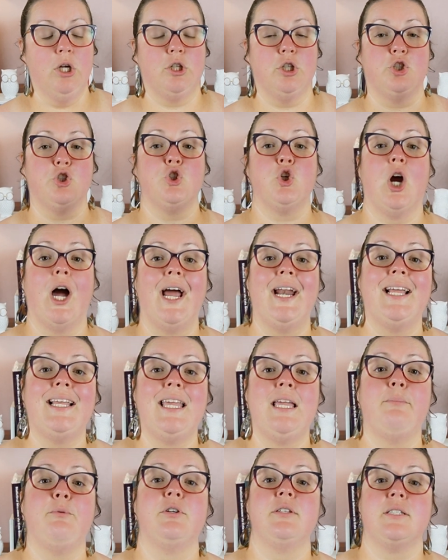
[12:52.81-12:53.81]
to try to
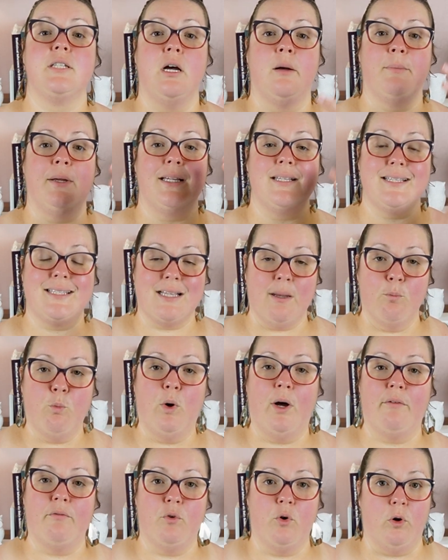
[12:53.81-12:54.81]
keep your stomach
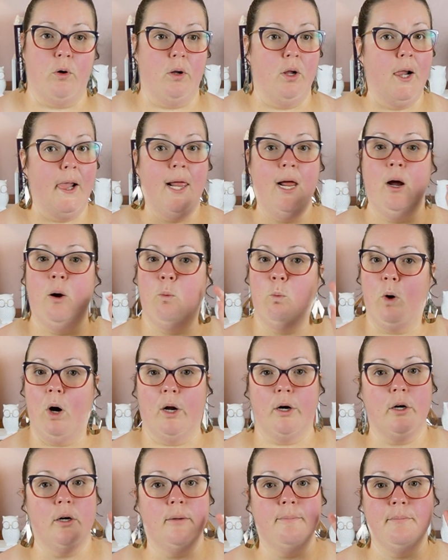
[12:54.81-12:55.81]
somewhat full.
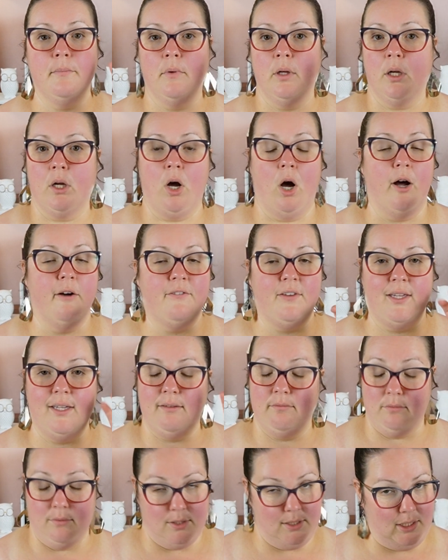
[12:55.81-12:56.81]
Water,
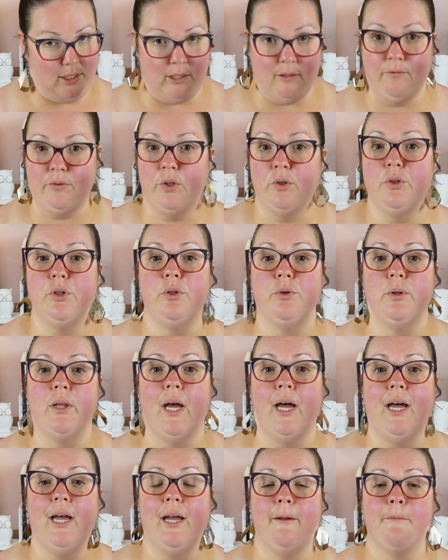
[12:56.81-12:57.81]
coffee, tea if you do
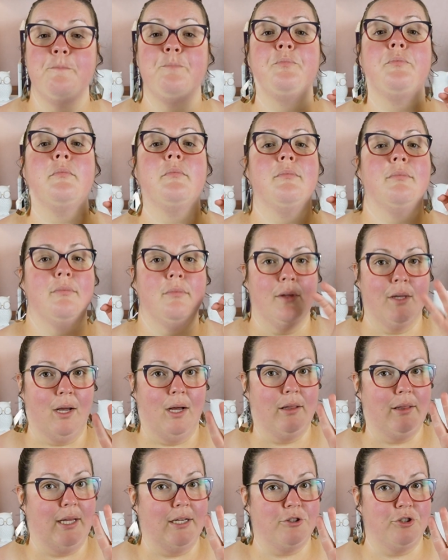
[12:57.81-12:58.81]
that,
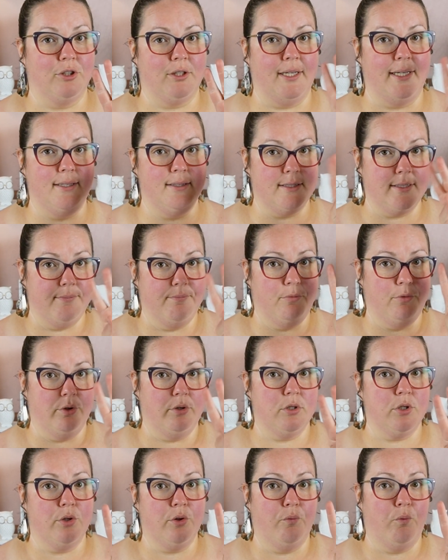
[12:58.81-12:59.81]
electrolytes.
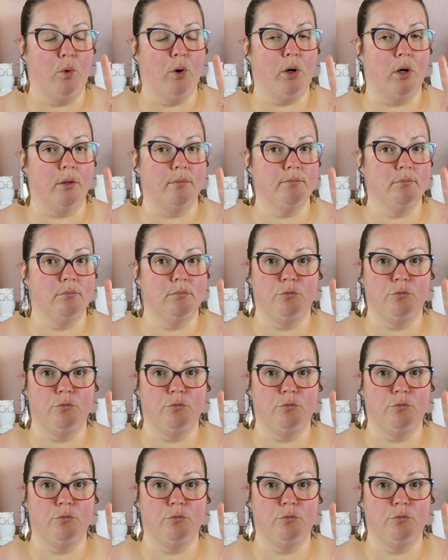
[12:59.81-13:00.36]
Those are the four.